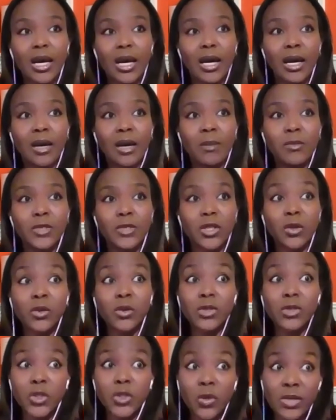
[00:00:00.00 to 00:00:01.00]
um,
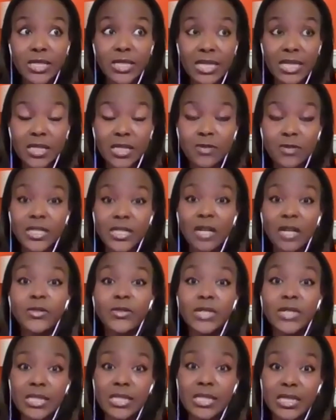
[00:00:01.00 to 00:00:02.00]
strong, strong sense of
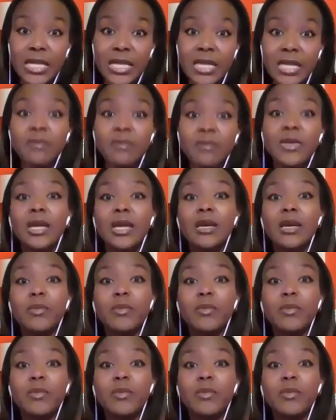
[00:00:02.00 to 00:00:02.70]
self-esteem,